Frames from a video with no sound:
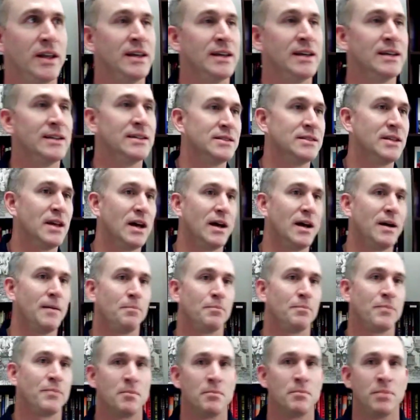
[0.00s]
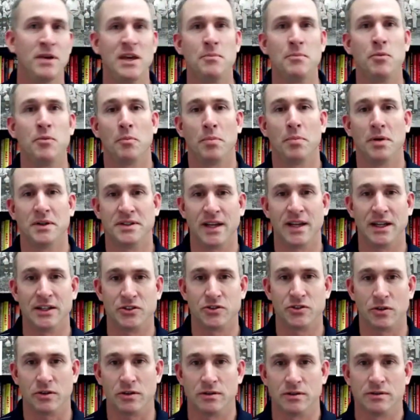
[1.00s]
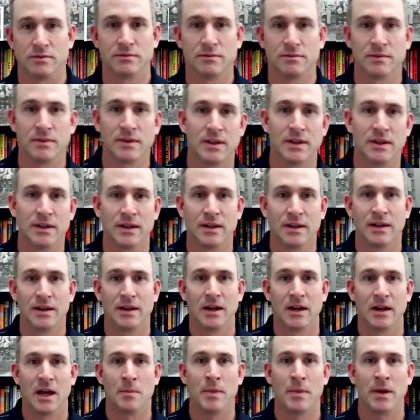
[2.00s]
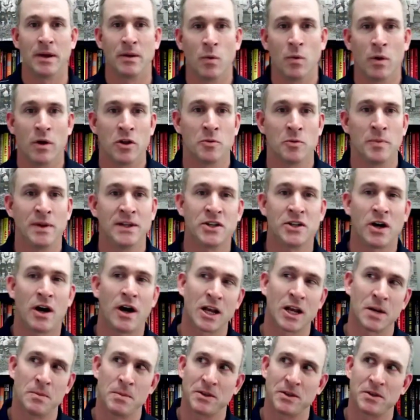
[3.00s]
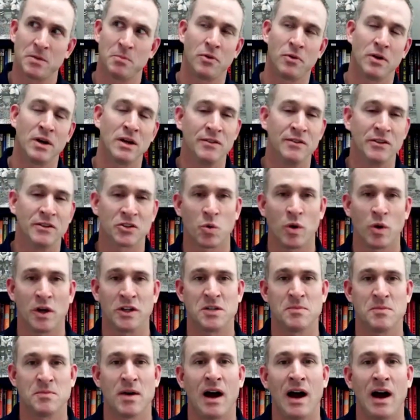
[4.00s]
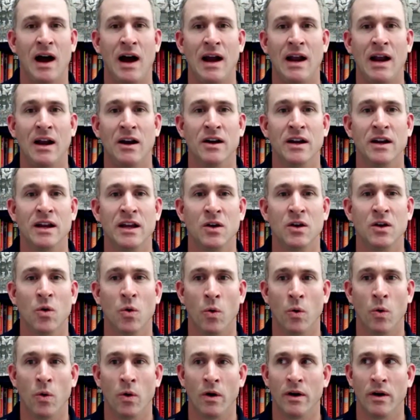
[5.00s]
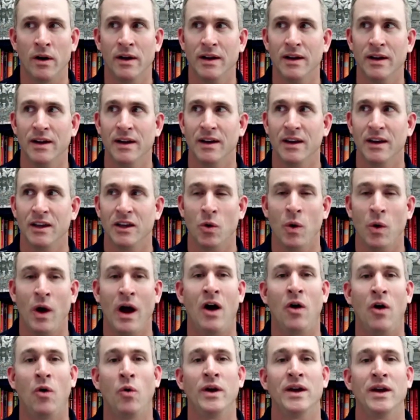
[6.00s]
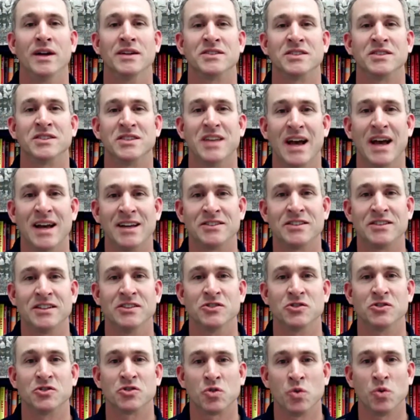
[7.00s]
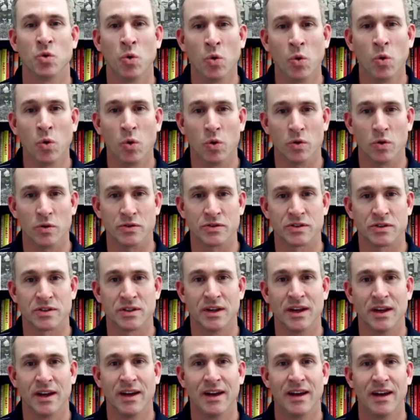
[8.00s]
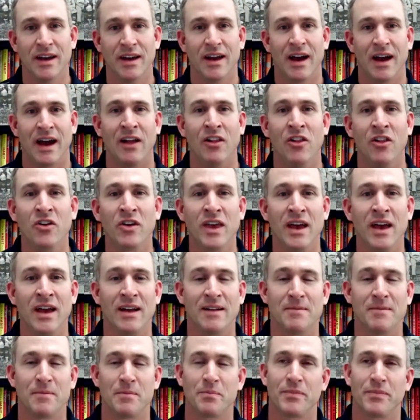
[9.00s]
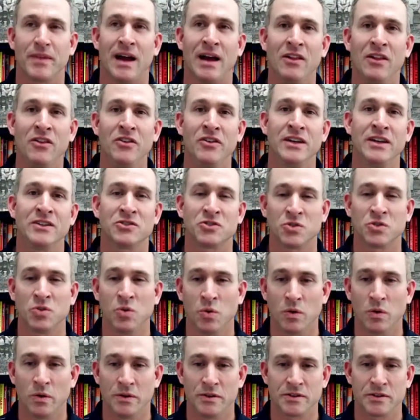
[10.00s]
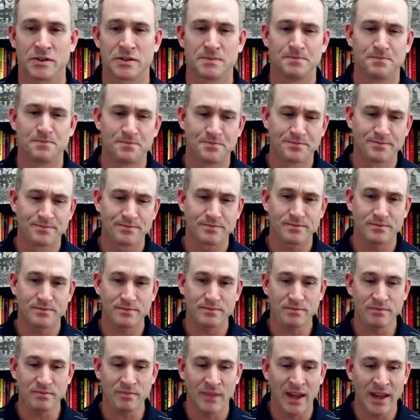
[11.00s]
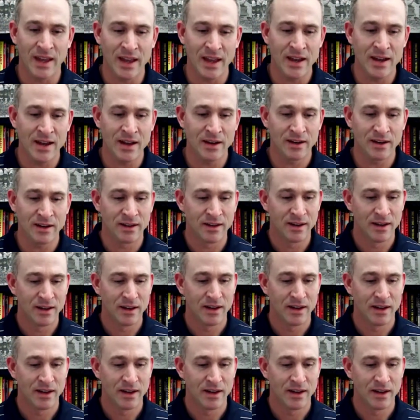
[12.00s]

is people potential. I mean, whether it be talking about the previous question about hiring or, how we assess in schools. I look at I look at schools, and